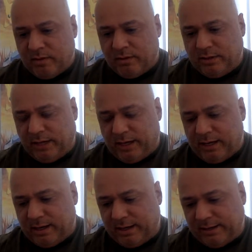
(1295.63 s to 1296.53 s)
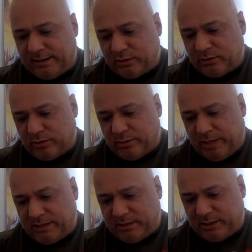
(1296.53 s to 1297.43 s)
Yeah, I think they'll do an
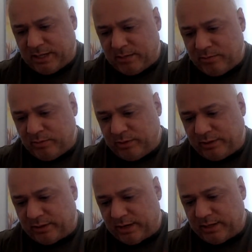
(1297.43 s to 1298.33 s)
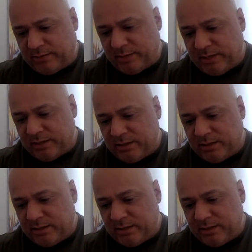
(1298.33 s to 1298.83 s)
amazing job with their Iceman.